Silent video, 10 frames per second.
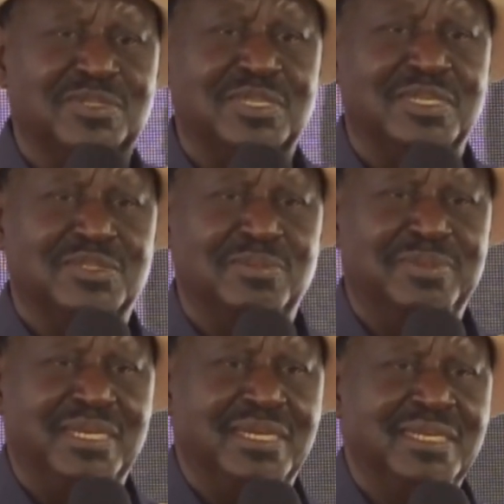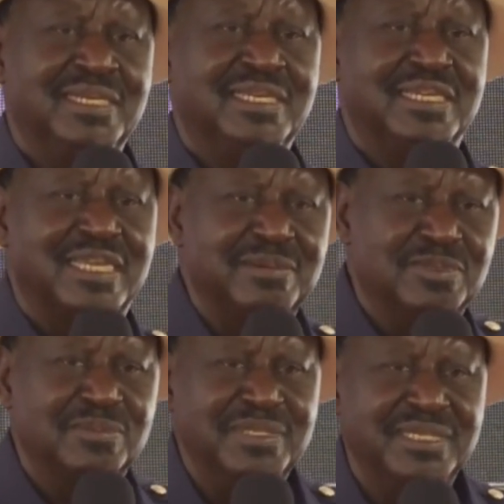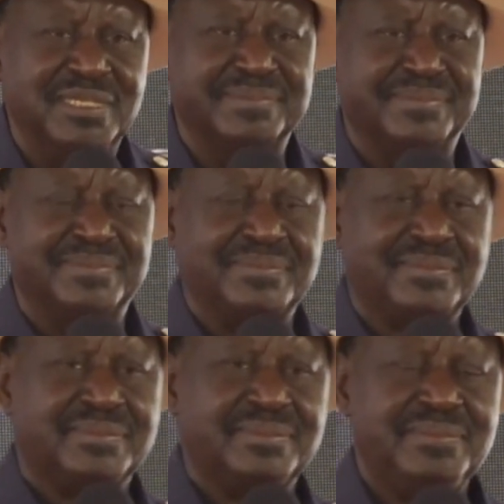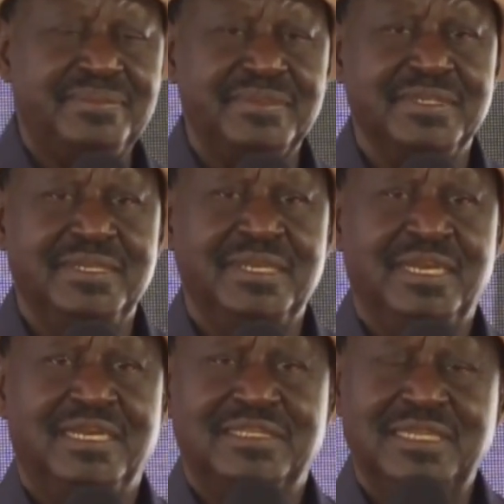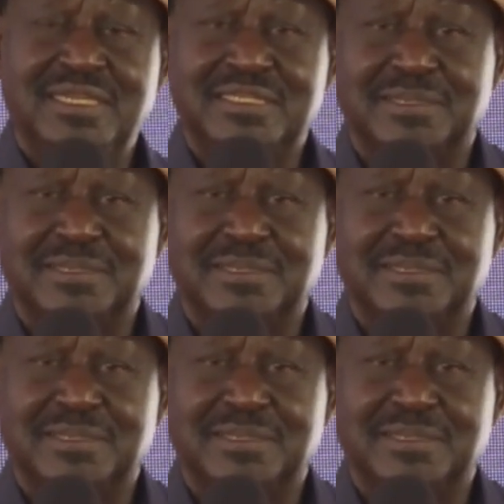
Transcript: Charles Rubia, he came to me and said, there's